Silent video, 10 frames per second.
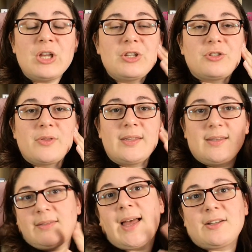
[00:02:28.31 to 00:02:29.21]
So
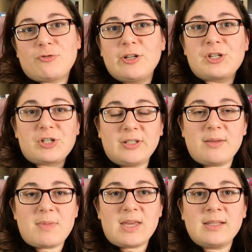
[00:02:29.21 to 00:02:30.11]
that traditionally
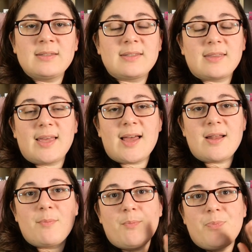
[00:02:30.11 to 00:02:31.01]
means that
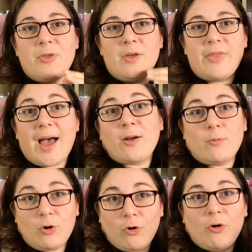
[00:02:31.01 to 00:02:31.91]
that
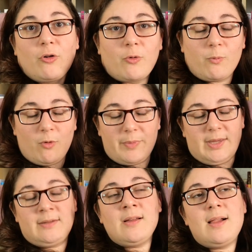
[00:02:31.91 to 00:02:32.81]
girl or
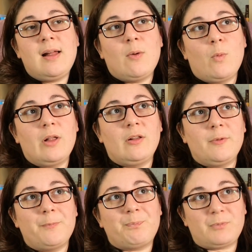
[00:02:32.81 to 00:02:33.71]
woman
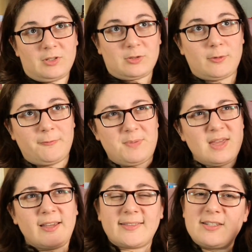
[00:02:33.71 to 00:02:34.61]
will sort of be
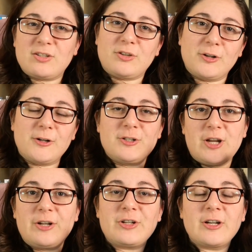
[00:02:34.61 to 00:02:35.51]
like this third
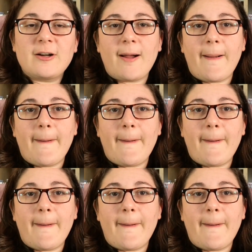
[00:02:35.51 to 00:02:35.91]
gender,